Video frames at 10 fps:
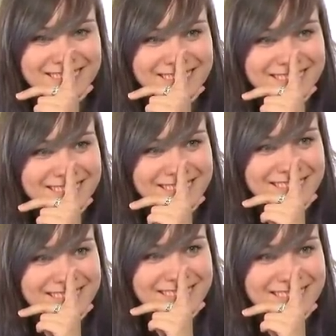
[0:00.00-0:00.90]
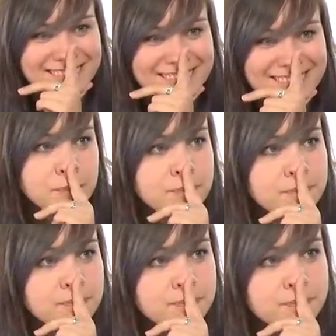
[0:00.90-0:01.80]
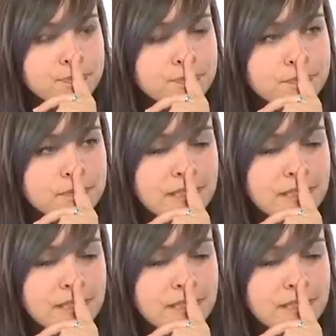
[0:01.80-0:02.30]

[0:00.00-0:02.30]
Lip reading: This person isn't speaking.